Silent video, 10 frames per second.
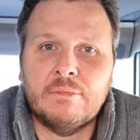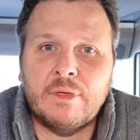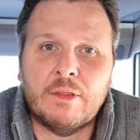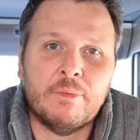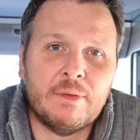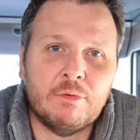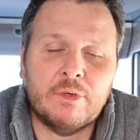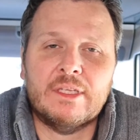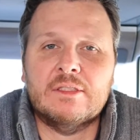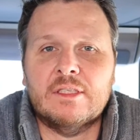Other people
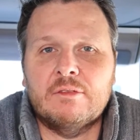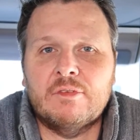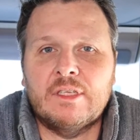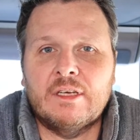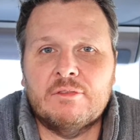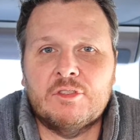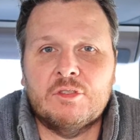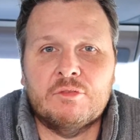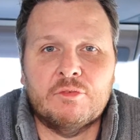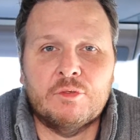get to see the video if it's
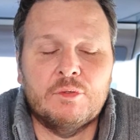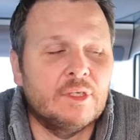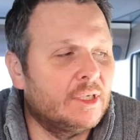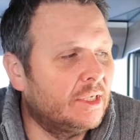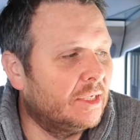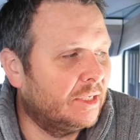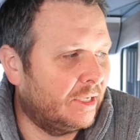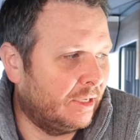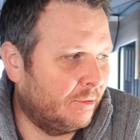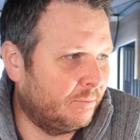useful,
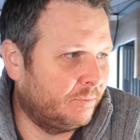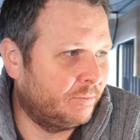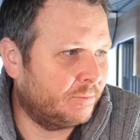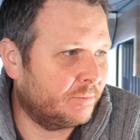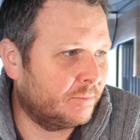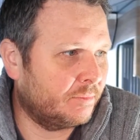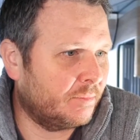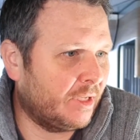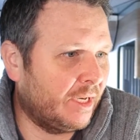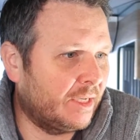
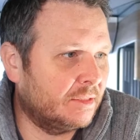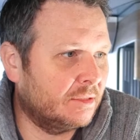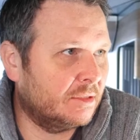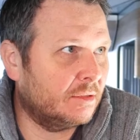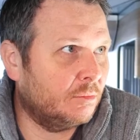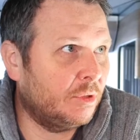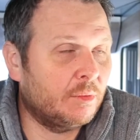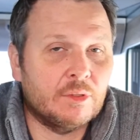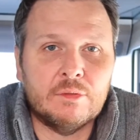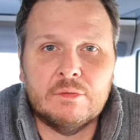and we
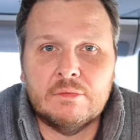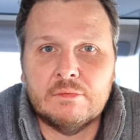will